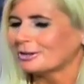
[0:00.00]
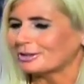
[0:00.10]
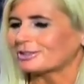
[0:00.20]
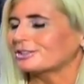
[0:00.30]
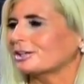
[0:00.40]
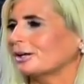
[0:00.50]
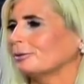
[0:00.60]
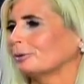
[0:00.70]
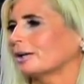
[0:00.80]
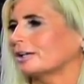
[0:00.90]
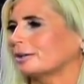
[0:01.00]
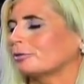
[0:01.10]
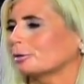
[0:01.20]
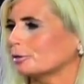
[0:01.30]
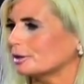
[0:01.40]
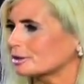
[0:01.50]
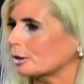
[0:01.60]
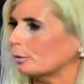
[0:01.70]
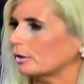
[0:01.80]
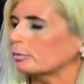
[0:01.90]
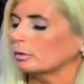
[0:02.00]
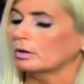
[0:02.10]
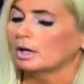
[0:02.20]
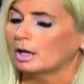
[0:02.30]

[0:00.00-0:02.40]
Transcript: this entire wrecking crew that's going through.